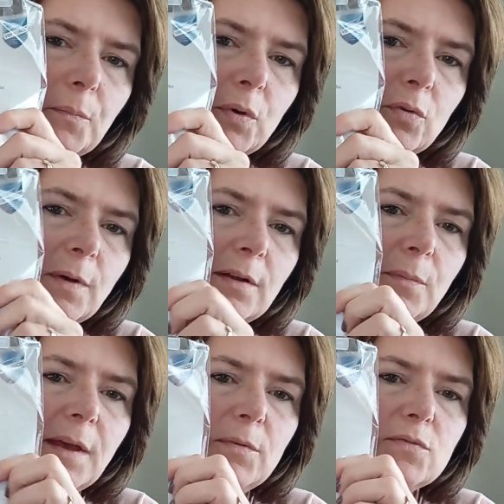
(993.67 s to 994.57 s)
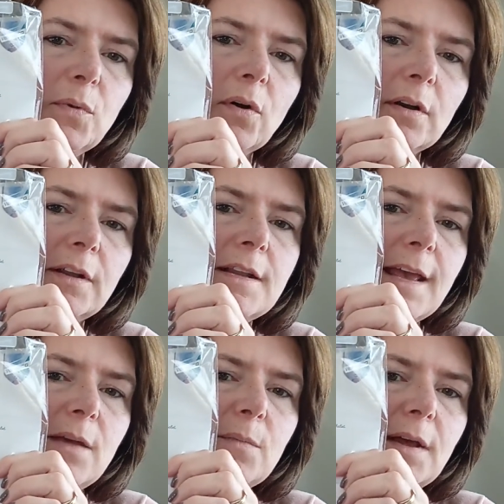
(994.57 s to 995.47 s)
put when the baby's born, the
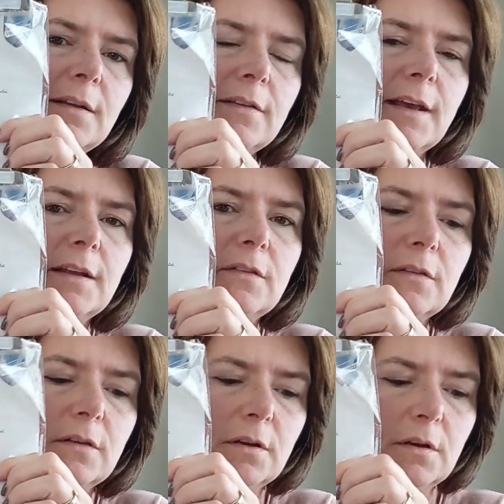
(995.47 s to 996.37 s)
name and the date.